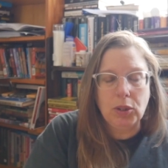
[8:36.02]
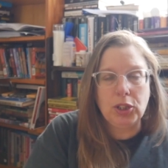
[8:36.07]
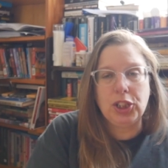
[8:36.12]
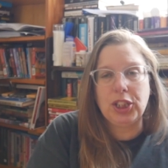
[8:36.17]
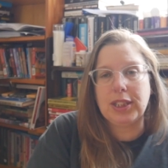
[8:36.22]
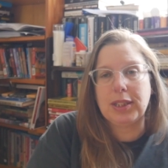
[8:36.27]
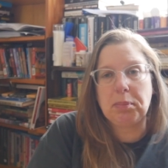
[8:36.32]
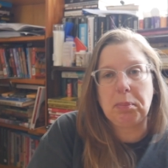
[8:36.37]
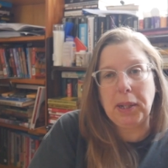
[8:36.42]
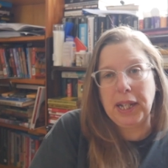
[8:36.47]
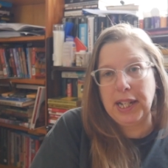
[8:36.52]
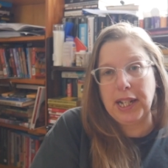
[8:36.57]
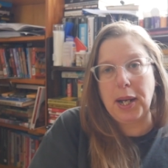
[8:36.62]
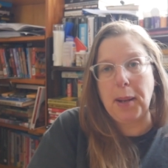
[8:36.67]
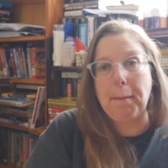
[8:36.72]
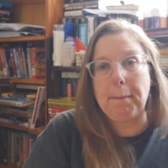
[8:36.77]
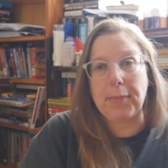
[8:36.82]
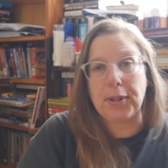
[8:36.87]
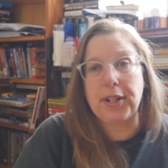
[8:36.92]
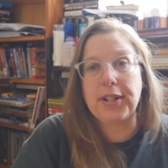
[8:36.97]
will just pick
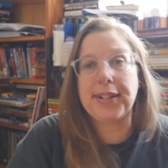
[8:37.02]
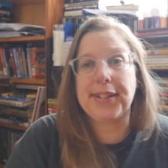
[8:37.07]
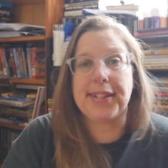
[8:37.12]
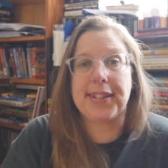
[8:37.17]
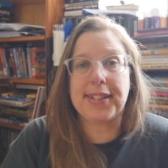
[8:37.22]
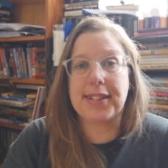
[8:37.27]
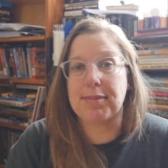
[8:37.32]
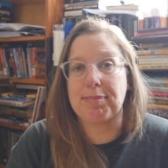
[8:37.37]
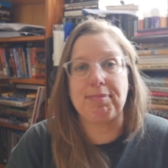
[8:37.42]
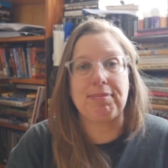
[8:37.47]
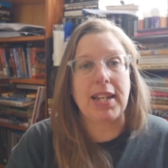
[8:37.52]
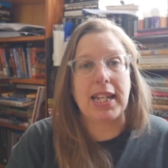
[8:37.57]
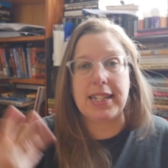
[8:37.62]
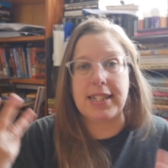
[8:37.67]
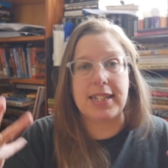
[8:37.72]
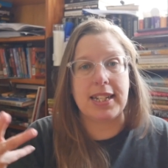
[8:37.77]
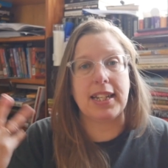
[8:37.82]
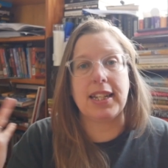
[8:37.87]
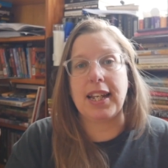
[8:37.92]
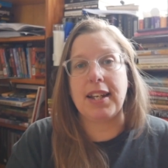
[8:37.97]
up books
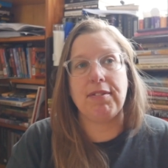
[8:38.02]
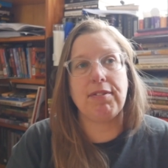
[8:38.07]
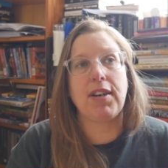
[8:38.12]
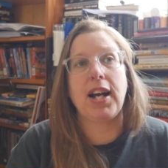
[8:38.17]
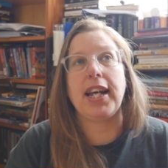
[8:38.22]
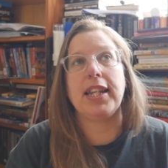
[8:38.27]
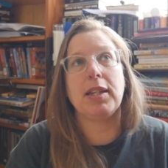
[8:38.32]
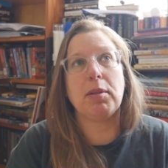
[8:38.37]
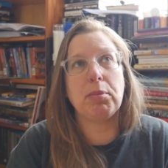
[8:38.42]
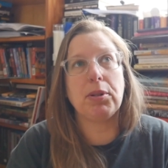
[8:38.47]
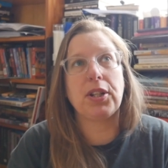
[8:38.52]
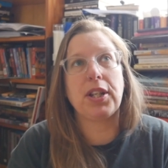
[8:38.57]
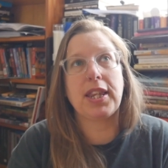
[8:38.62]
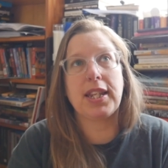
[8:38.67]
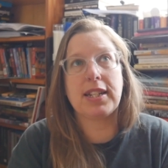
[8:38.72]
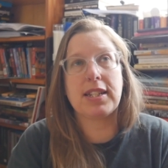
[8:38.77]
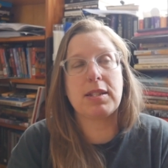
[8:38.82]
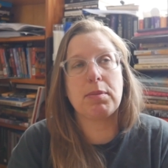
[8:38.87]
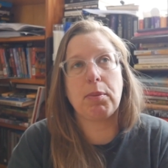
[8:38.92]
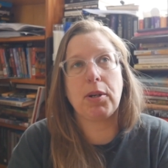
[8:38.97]
until I find the book
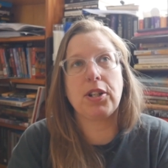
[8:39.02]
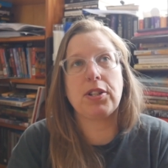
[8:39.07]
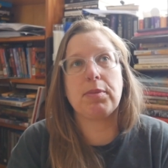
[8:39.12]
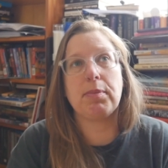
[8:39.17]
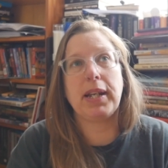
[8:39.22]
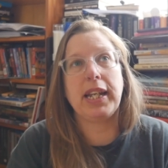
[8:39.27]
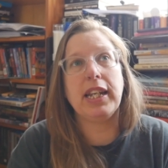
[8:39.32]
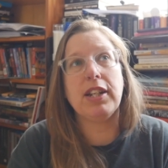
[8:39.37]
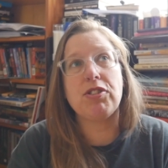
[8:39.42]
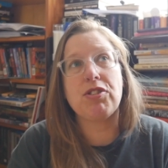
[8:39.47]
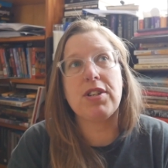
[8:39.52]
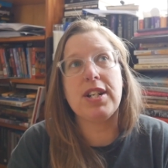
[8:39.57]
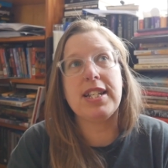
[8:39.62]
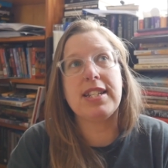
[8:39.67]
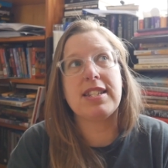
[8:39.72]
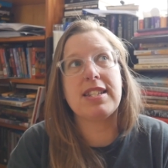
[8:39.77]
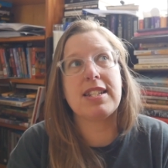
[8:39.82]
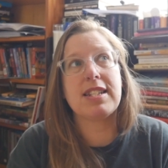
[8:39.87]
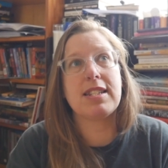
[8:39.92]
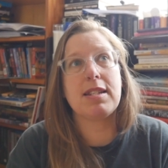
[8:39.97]
that sparks my
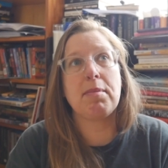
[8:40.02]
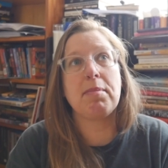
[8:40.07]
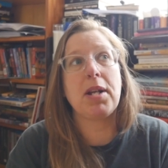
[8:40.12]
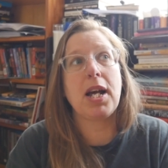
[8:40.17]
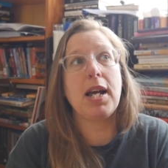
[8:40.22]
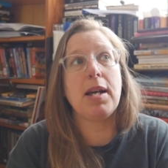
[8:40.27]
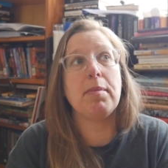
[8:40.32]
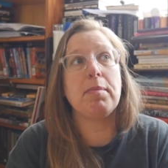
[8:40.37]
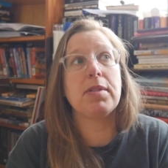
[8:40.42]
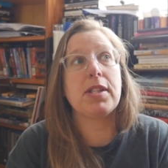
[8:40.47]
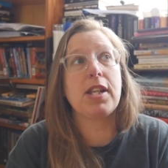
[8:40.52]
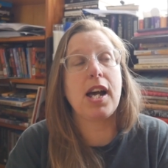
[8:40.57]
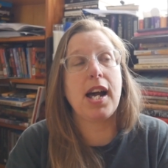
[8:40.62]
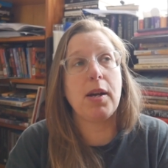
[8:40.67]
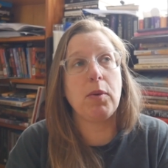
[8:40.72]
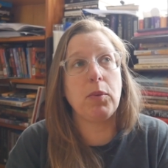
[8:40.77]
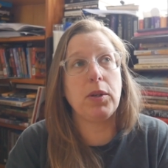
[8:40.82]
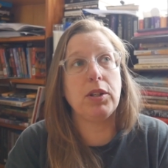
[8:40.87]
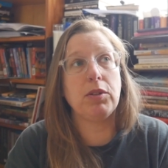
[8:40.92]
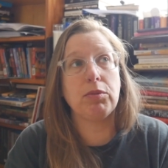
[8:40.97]
interest. Sometimes I
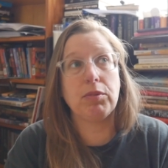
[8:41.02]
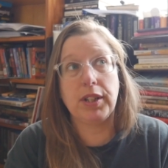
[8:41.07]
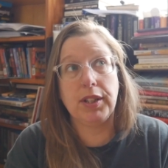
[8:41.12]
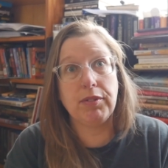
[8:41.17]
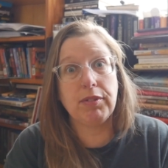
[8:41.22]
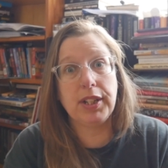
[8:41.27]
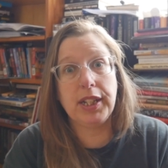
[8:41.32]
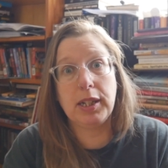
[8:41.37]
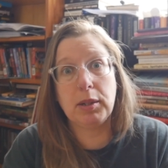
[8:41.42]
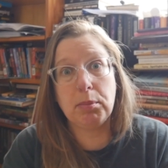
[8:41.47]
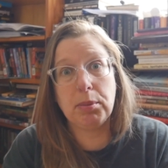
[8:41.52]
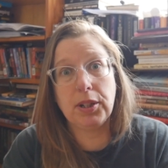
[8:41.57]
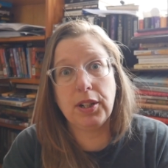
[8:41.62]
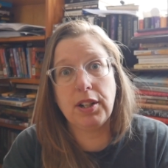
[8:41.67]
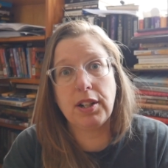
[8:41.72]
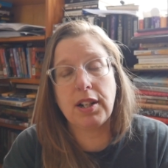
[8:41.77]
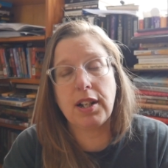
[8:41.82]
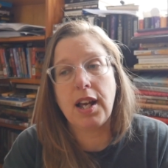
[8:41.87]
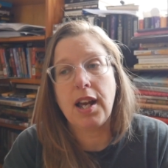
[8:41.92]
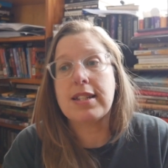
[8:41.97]
will reread a book.